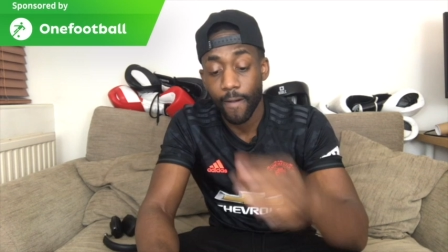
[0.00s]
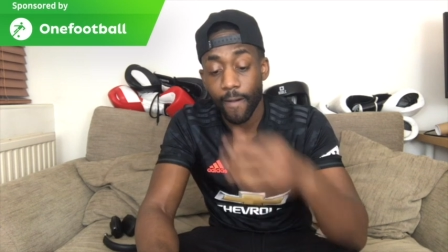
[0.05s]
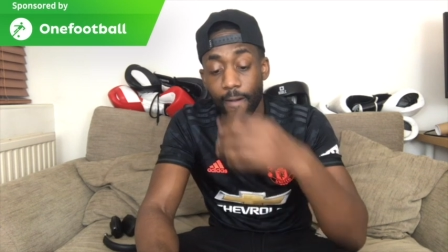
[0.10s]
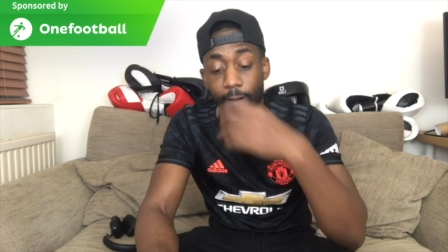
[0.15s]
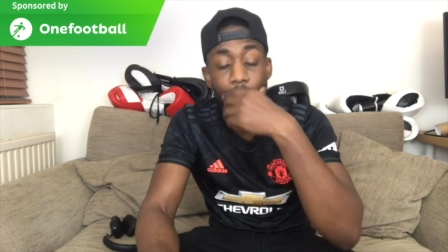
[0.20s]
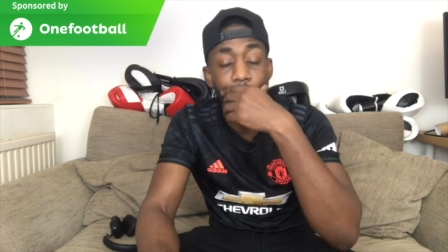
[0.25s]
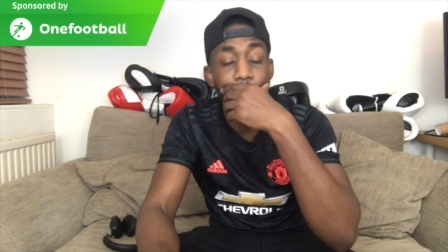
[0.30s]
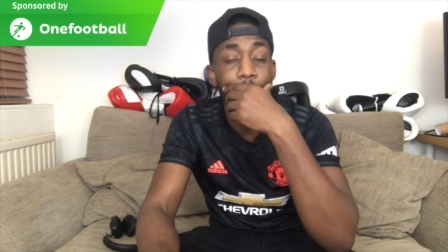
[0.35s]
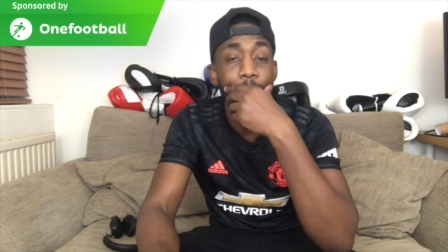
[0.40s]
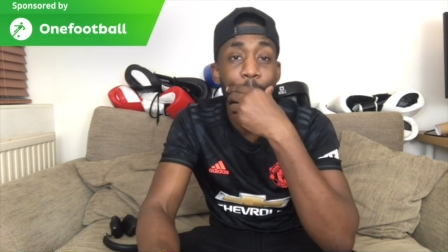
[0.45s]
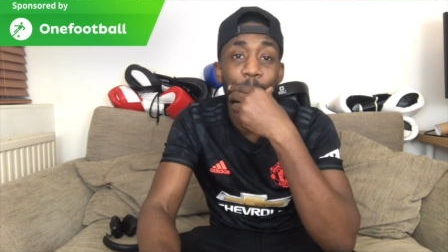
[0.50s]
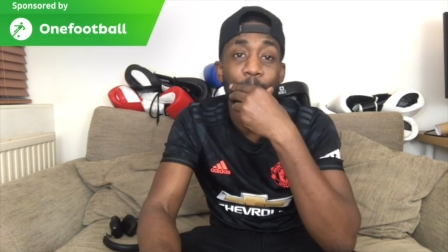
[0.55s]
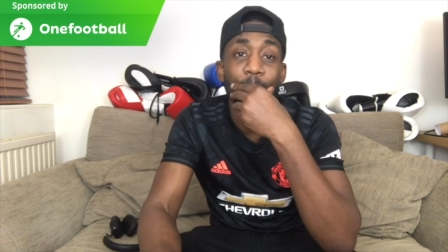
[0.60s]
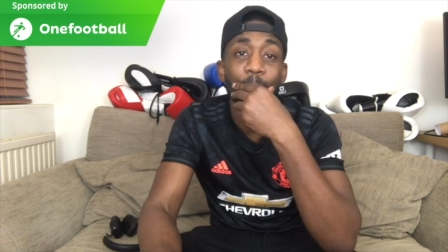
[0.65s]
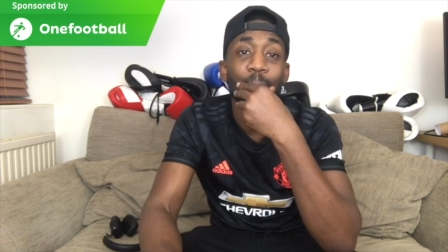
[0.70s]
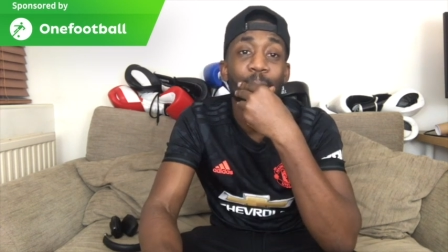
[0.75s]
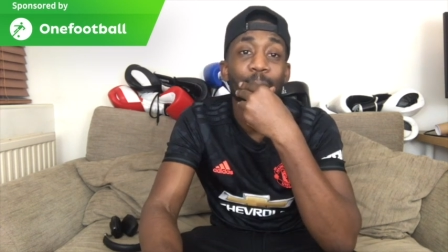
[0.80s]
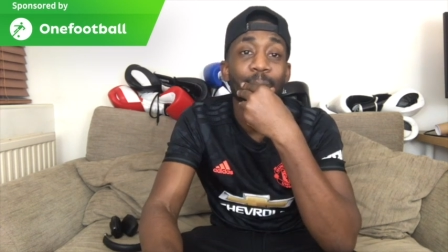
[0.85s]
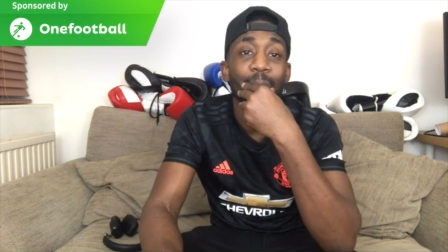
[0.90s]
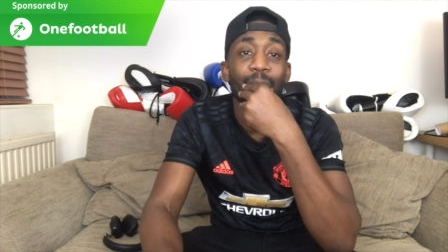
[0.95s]
Um
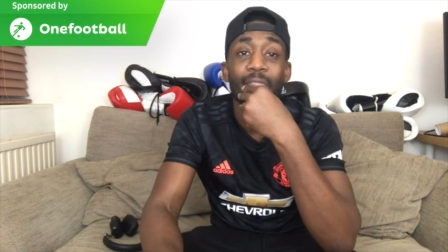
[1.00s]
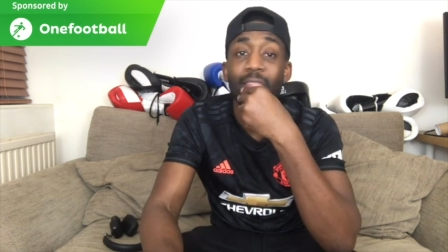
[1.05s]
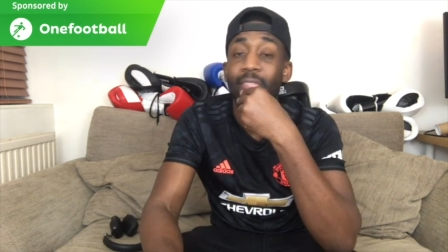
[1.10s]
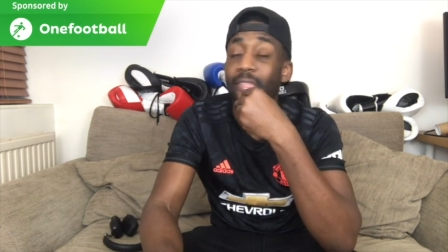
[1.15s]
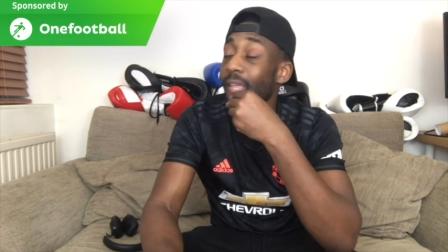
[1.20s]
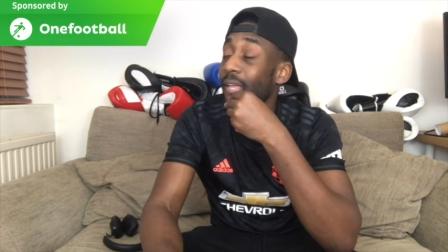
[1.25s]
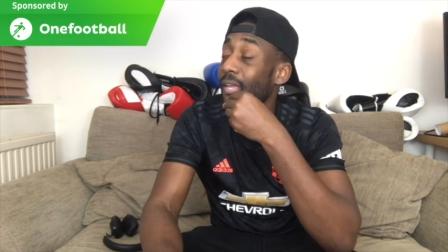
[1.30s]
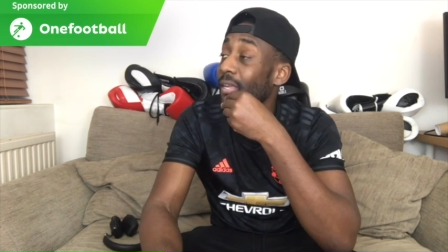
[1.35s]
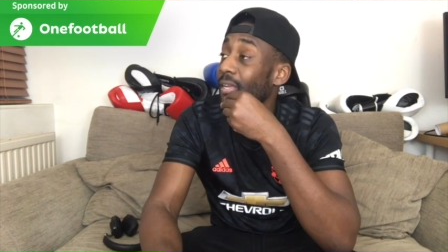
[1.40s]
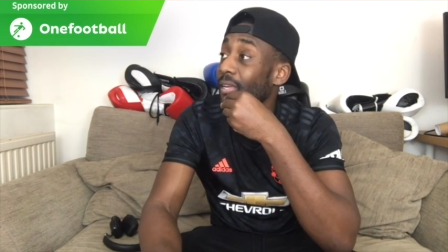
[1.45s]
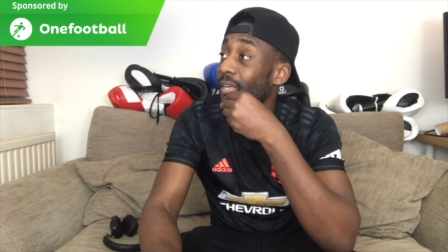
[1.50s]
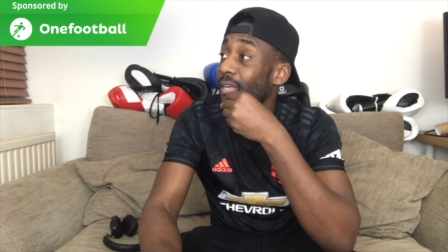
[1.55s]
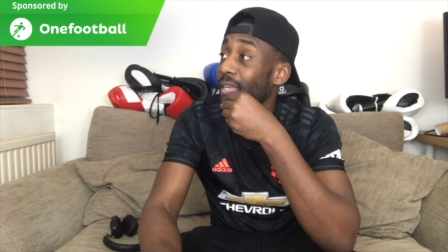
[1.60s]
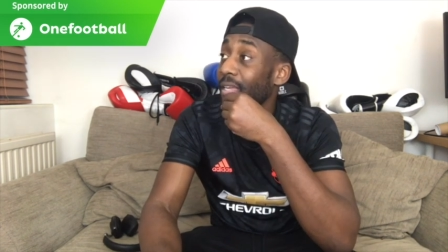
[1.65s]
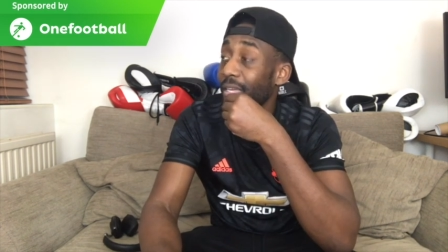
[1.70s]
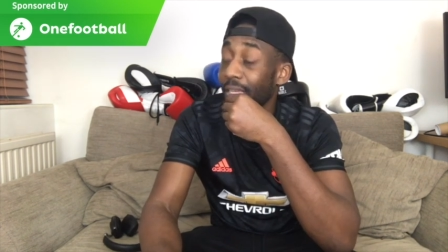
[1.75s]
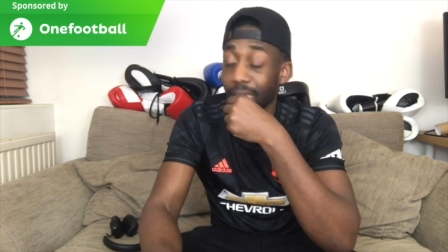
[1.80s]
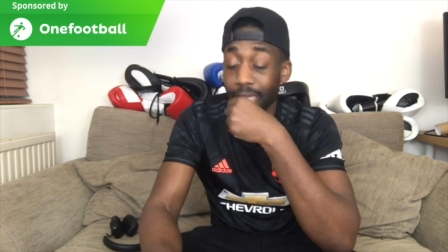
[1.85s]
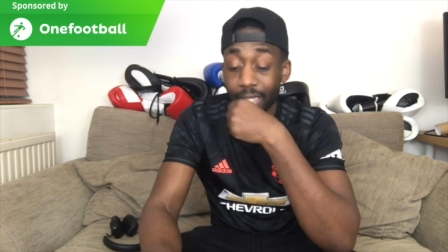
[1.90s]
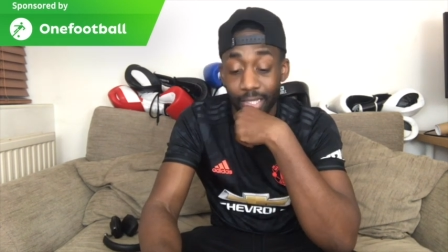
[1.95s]

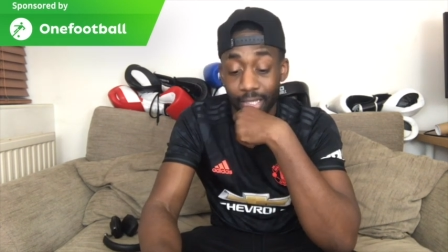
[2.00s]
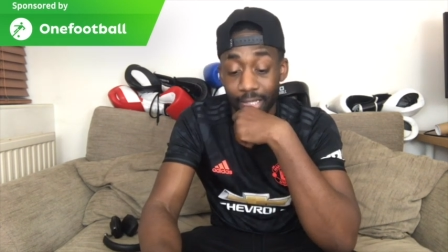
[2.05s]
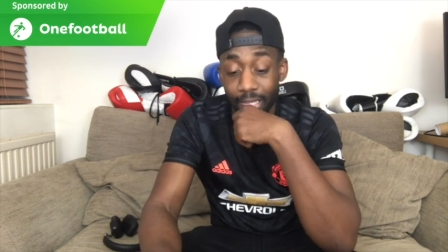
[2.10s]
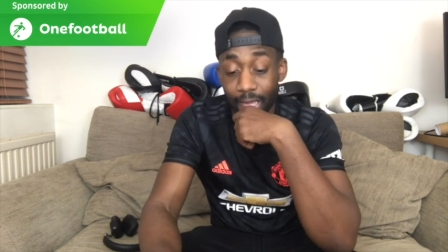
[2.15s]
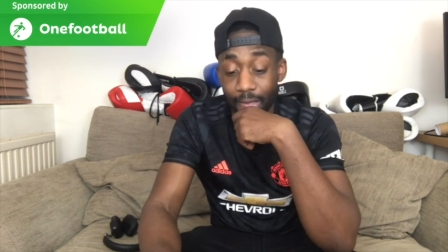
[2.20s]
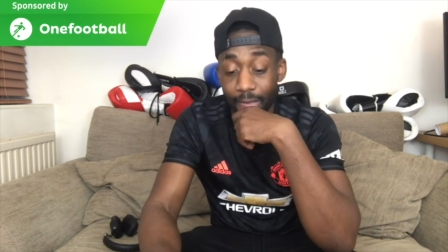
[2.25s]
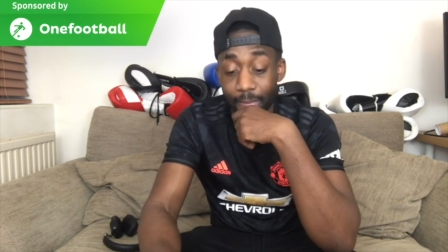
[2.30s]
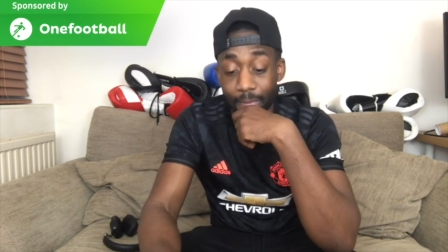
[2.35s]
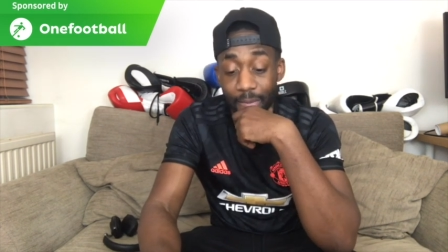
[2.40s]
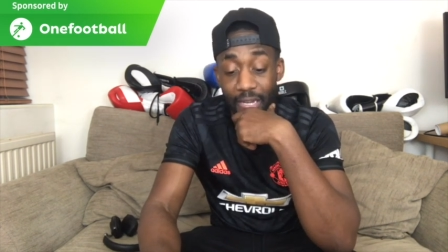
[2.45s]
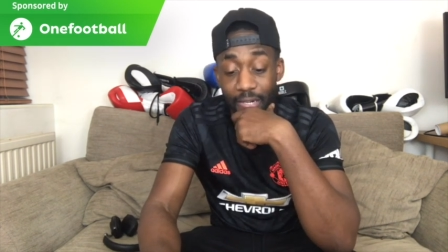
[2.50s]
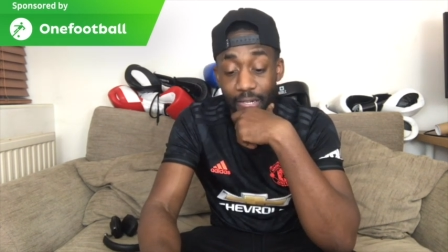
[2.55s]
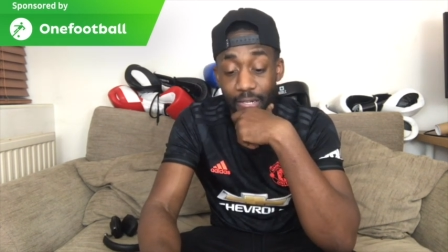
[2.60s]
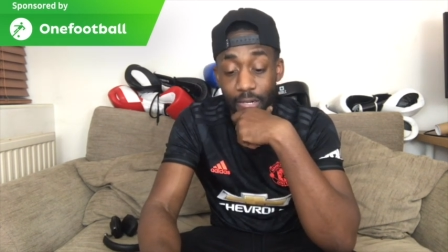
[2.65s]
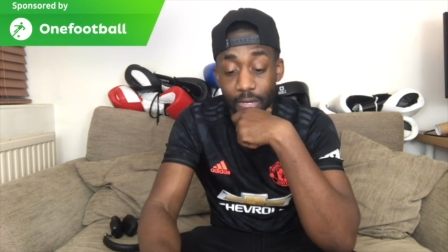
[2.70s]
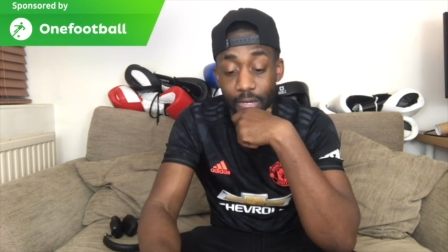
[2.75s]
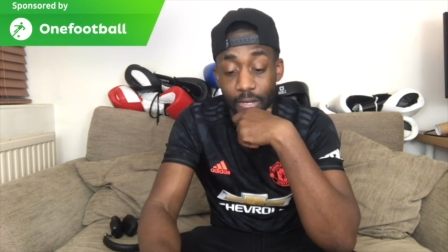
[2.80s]
Yeah man,